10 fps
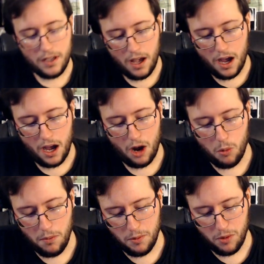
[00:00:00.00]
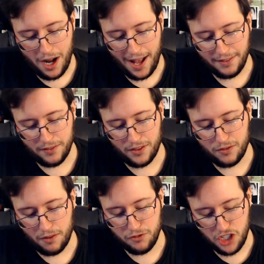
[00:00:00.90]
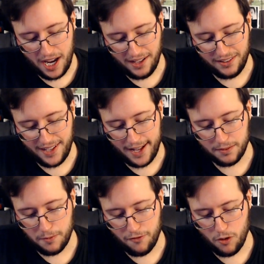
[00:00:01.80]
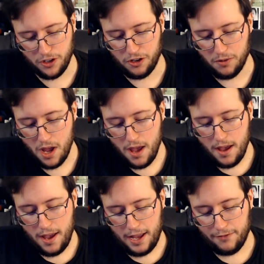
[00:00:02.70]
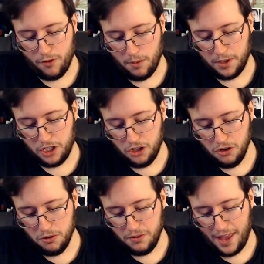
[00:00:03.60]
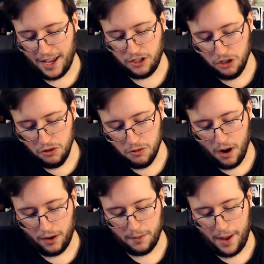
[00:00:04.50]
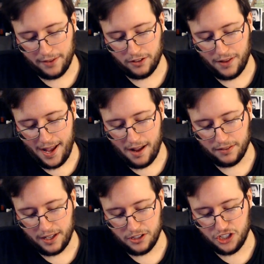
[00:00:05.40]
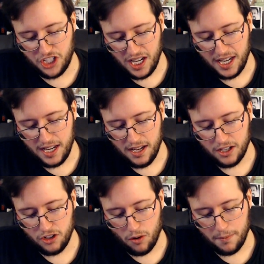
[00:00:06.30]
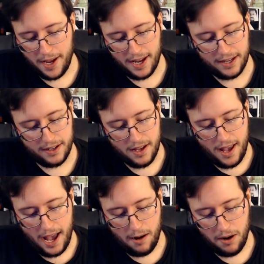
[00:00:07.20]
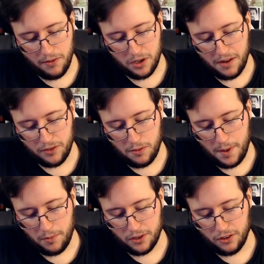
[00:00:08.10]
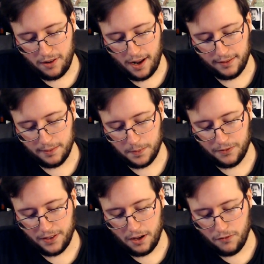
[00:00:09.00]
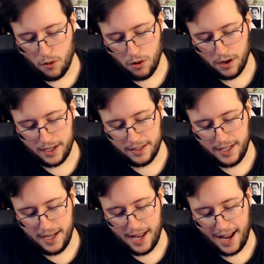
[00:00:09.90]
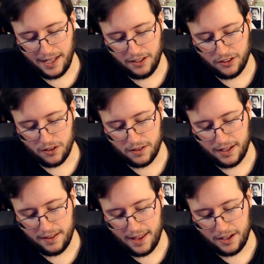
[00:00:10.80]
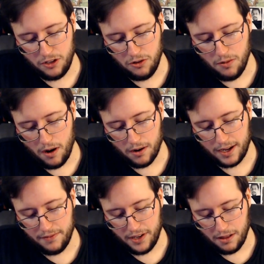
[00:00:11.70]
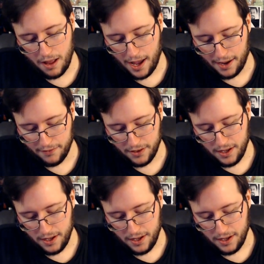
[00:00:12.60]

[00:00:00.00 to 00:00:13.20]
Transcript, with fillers: uh, a woman with eyes of, of jade stands before you, informing you that you are the master of the house and she your maid. However, you have no memories, no concept of self, or indeed any certainty that you are even alive.